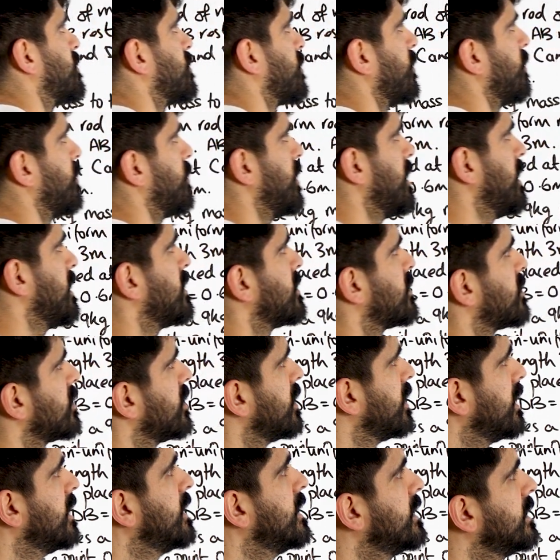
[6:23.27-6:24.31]
so this
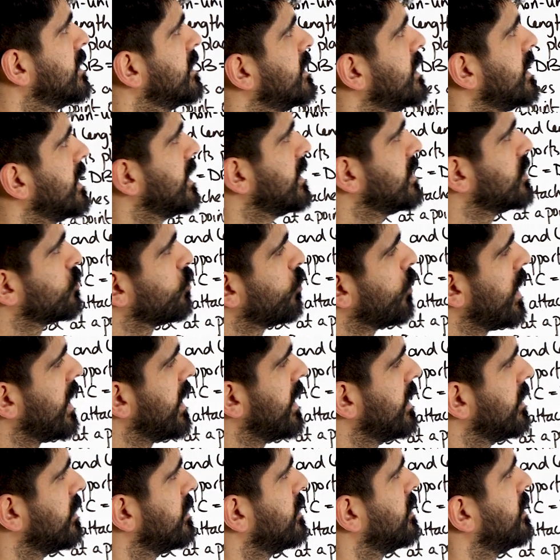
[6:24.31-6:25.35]
is
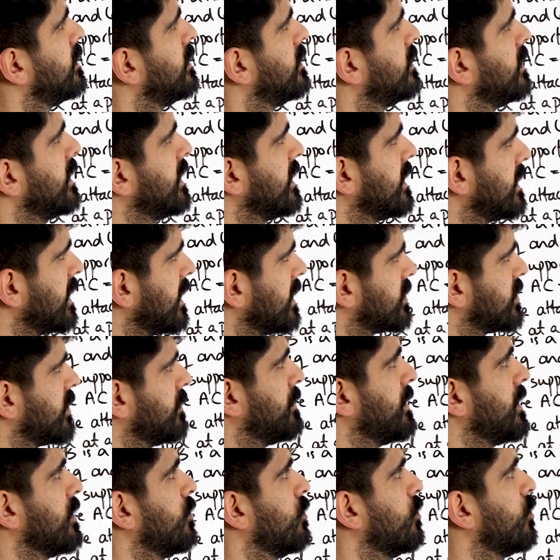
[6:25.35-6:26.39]
where it gets a
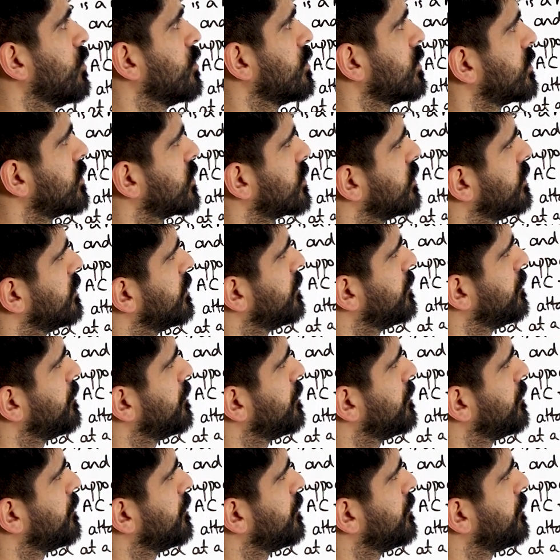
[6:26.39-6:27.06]
bit orcs.